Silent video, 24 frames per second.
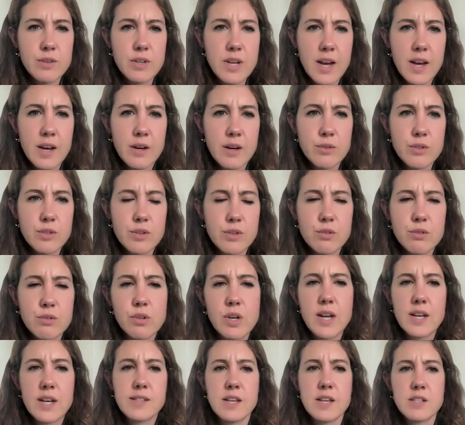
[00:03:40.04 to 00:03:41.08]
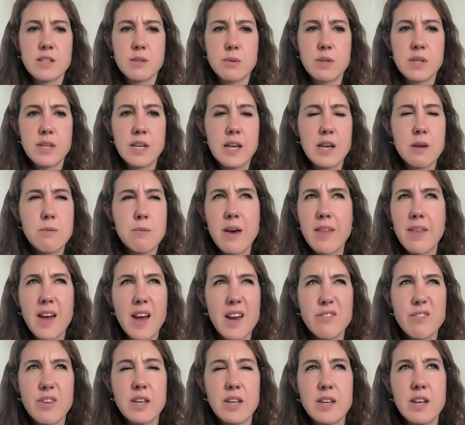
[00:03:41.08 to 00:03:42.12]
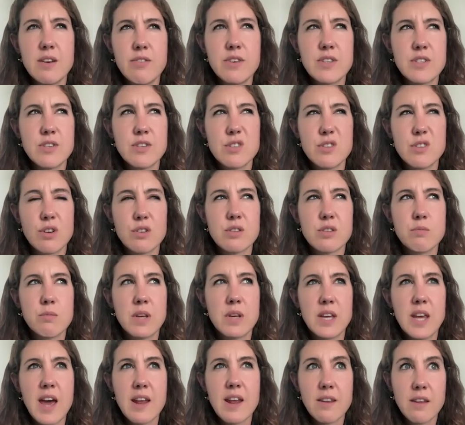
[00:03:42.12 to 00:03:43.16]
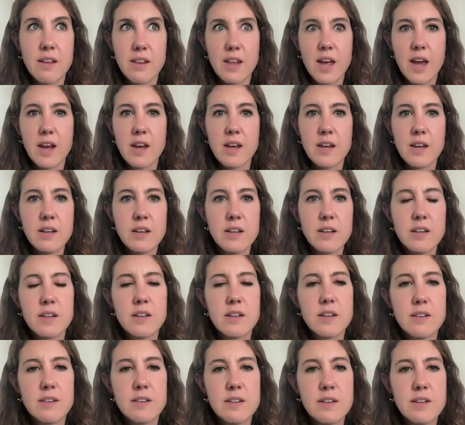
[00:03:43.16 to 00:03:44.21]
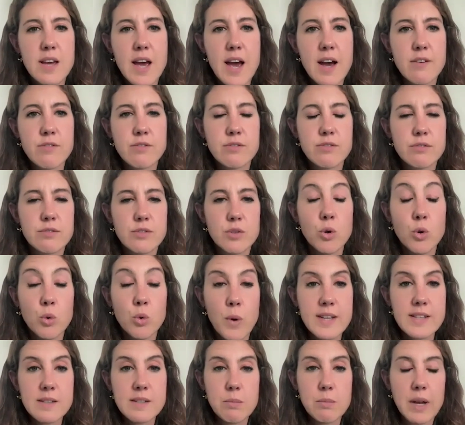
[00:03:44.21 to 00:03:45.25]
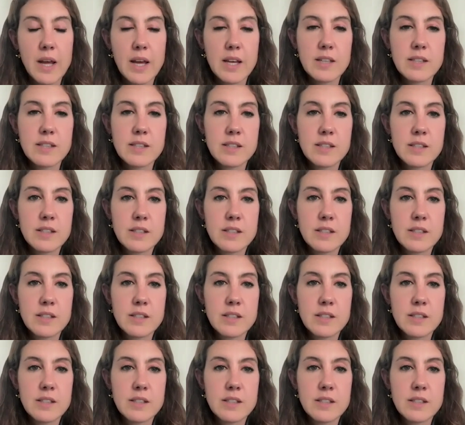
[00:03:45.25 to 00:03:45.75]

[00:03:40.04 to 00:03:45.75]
How should organizations be thinking about that if it's just not something yet that they have always in place?